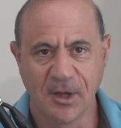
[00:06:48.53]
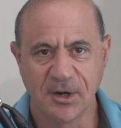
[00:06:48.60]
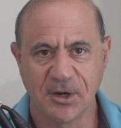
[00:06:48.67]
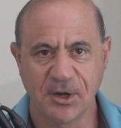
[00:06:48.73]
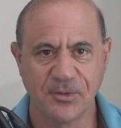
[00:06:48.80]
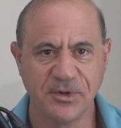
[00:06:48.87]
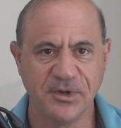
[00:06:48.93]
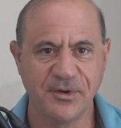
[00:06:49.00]

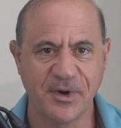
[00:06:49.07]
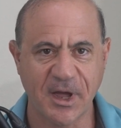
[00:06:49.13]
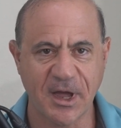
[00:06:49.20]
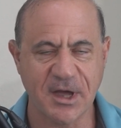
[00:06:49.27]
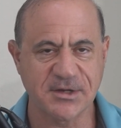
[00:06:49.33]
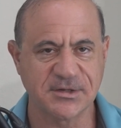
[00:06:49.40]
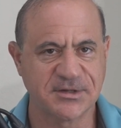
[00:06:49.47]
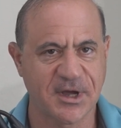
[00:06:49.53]
Now, when you
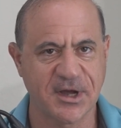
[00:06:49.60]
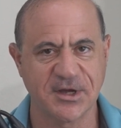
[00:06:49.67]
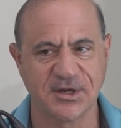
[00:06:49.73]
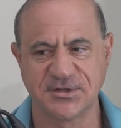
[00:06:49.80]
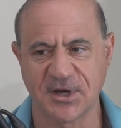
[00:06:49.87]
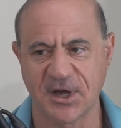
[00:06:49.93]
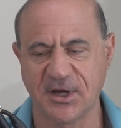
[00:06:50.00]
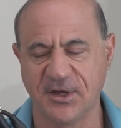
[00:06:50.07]
ask tech
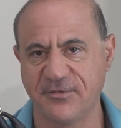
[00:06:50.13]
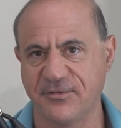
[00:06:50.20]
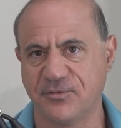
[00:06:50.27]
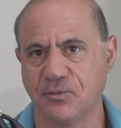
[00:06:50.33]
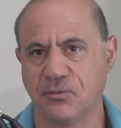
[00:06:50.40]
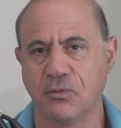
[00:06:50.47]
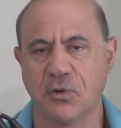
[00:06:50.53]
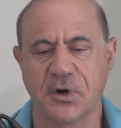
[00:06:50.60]

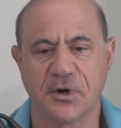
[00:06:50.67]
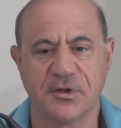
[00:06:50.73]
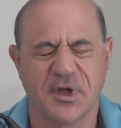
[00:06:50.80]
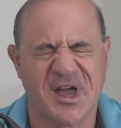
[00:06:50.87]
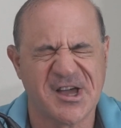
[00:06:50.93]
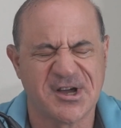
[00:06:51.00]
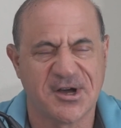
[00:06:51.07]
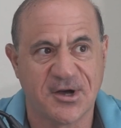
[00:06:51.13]
executives, what are
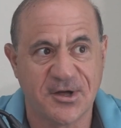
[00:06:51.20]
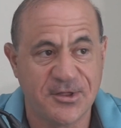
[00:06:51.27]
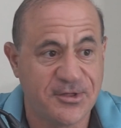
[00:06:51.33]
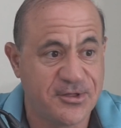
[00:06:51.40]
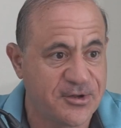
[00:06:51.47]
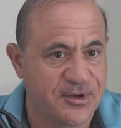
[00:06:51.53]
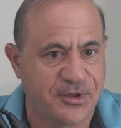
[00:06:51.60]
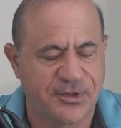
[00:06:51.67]
the
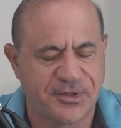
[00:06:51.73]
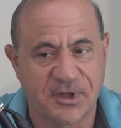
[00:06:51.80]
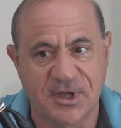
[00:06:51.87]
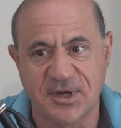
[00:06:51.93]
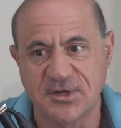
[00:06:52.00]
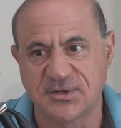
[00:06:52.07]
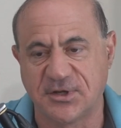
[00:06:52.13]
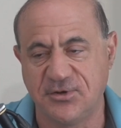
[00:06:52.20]
other
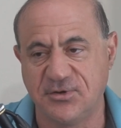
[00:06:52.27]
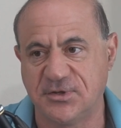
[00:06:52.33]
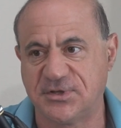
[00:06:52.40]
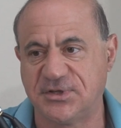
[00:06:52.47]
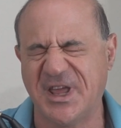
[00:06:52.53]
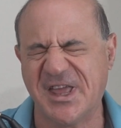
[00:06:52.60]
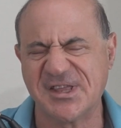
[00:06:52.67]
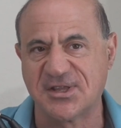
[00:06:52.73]
things that you
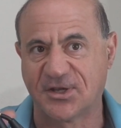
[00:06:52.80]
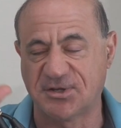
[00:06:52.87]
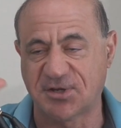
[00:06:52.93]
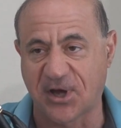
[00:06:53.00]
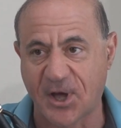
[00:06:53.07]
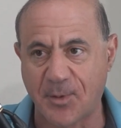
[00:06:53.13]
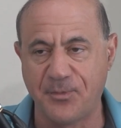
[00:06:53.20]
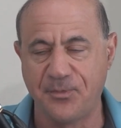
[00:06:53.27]
see in the
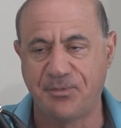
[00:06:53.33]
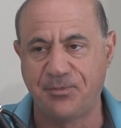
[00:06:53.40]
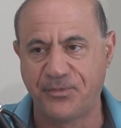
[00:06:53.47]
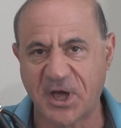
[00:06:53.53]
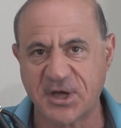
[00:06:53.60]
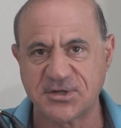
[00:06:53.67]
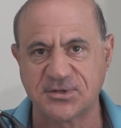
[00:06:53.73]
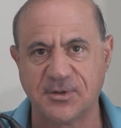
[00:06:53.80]
top
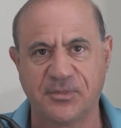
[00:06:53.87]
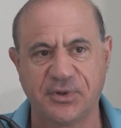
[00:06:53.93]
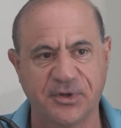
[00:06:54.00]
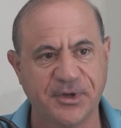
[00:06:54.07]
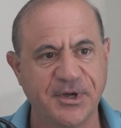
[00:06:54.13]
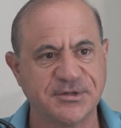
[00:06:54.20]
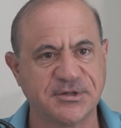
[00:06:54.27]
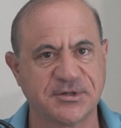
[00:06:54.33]
best
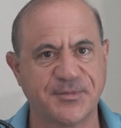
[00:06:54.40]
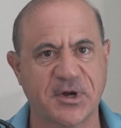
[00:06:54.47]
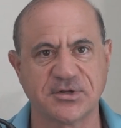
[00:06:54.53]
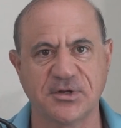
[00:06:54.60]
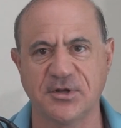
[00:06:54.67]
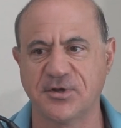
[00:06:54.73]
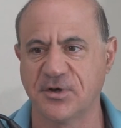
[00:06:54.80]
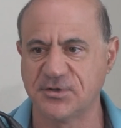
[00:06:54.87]
employees,
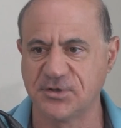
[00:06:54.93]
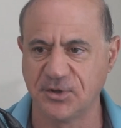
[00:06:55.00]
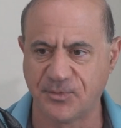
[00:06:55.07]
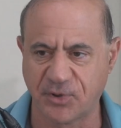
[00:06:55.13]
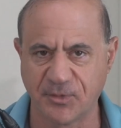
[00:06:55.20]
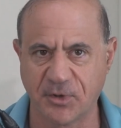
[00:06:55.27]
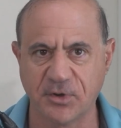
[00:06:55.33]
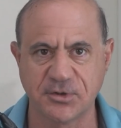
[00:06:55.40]
especially those that you
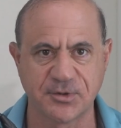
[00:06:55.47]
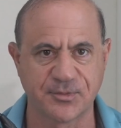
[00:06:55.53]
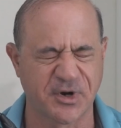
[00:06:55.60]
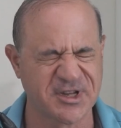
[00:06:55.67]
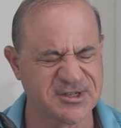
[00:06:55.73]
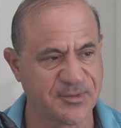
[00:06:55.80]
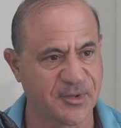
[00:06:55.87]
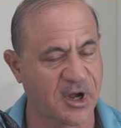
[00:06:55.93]
promote to
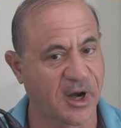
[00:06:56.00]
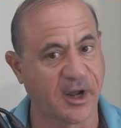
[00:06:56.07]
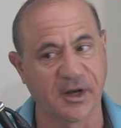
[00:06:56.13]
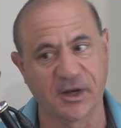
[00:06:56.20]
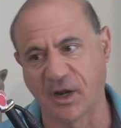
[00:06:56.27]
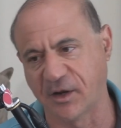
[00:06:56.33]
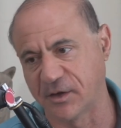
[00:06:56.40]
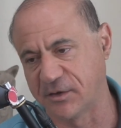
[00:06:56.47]
principal
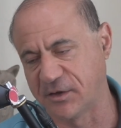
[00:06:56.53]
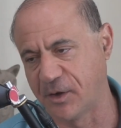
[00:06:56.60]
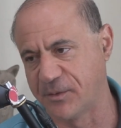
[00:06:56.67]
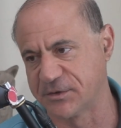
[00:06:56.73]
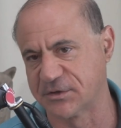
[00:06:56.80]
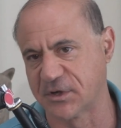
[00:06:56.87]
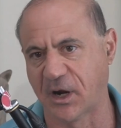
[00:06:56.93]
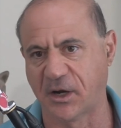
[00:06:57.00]
architect,
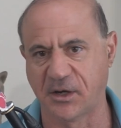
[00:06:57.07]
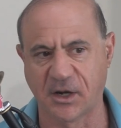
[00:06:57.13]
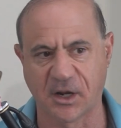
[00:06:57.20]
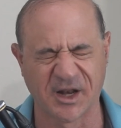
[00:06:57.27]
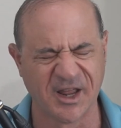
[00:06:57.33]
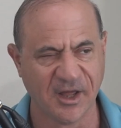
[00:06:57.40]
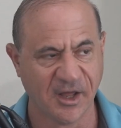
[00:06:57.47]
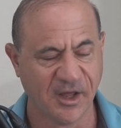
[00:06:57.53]
distinguished
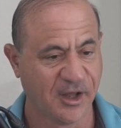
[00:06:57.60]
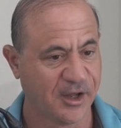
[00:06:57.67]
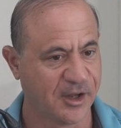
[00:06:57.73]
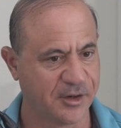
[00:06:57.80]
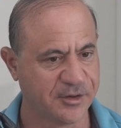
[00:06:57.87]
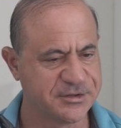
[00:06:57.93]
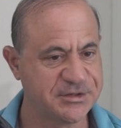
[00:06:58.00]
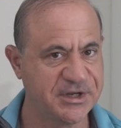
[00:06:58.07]
architect,
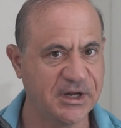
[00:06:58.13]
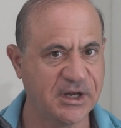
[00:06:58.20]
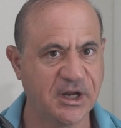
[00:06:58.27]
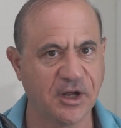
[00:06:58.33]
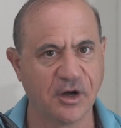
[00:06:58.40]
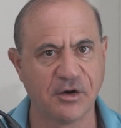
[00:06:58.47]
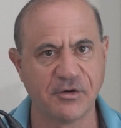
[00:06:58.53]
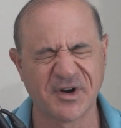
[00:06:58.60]
you know, C
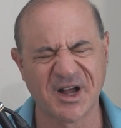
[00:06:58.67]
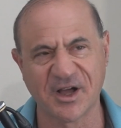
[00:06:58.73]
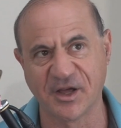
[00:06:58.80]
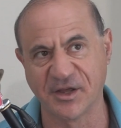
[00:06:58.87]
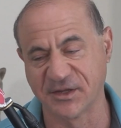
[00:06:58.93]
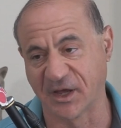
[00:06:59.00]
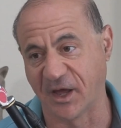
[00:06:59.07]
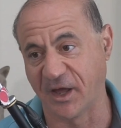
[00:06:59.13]
T O
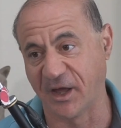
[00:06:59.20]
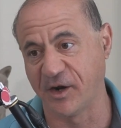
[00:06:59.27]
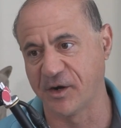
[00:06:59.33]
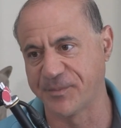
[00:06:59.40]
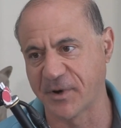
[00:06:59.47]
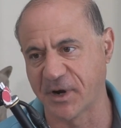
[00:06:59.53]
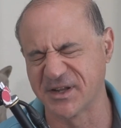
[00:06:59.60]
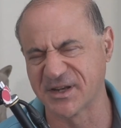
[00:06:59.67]
roles, uh,
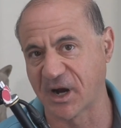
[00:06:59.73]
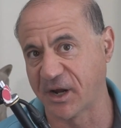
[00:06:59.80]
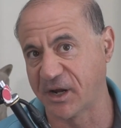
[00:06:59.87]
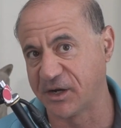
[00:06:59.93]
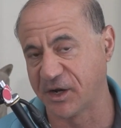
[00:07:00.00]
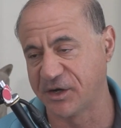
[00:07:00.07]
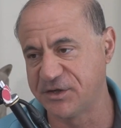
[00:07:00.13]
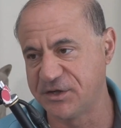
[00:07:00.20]
enterprise
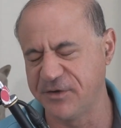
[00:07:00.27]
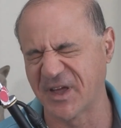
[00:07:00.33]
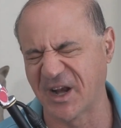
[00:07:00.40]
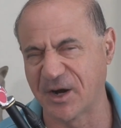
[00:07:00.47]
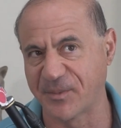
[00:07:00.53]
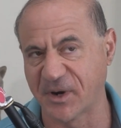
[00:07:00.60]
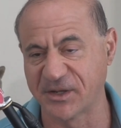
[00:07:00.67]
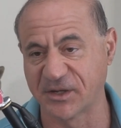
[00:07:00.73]
architect, chief
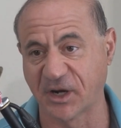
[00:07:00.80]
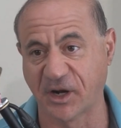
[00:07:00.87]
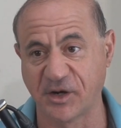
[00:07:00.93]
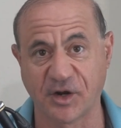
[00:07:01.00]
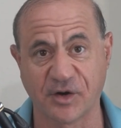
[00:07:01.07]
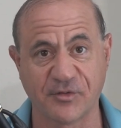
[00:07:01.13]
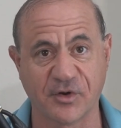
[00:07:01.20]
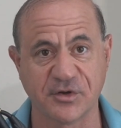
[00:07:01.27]
enterprise
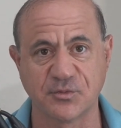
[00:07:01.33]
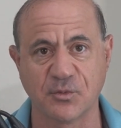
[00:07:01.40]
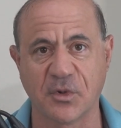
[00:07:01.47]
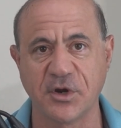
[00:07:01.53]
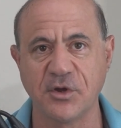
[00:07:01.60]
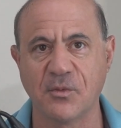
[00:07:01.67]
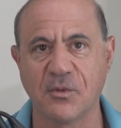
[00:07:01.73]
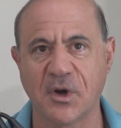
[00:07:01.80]
architect roles,
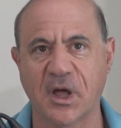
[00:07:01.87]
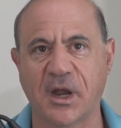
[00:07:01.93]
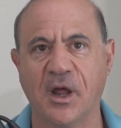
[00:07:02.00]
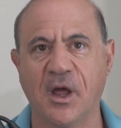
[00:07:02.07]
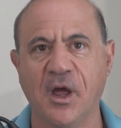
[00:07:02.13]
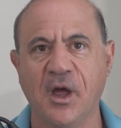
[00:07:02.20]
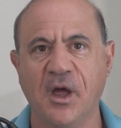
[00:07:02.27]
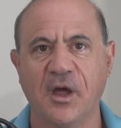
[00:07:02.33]
what do you want?
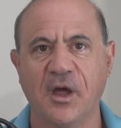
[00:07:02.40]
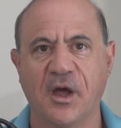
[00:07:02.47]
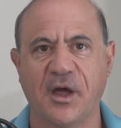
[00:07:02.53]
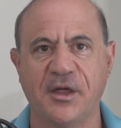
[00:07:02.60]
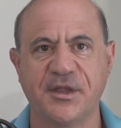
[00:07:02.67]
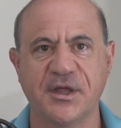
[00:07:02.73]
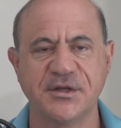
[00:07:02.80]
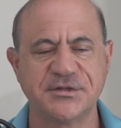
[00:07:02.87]

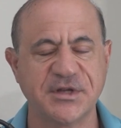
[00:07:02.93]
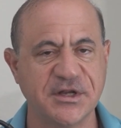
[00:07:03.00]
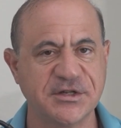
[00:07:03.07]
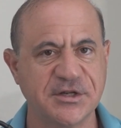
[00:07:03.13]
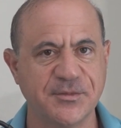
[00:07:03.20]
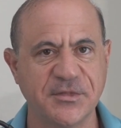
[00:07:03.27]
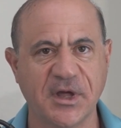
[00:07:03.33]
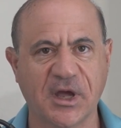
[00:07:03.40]
And they say
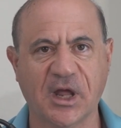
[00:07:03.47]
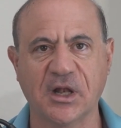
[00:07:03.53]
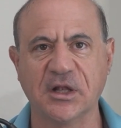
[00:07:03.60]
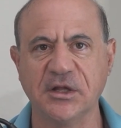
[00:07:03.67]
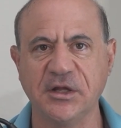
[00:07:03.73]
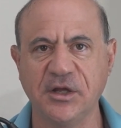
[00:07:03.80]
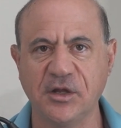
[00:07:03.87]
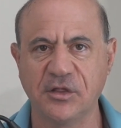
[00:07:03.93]
someone that
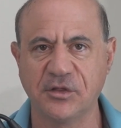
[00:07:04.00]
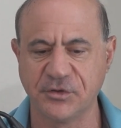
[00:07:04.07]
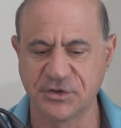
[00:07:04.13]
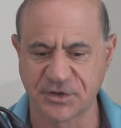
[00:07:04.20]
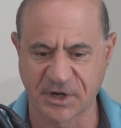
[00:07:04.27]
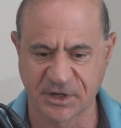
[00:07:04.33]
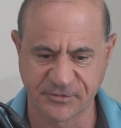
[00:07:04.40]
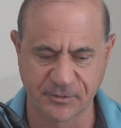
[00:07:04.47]
can lead through
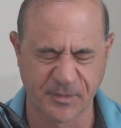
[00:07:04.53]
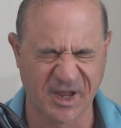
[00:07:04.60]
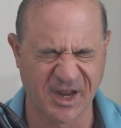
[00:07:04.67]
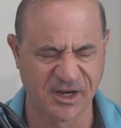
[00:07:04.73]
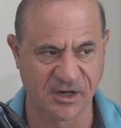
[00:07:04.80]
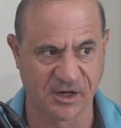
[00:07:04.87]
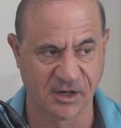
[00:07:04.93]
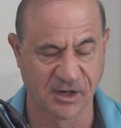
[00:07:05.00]

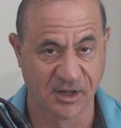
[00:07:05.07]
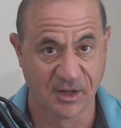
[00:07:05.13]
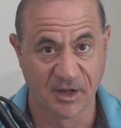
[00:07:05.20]
transformation.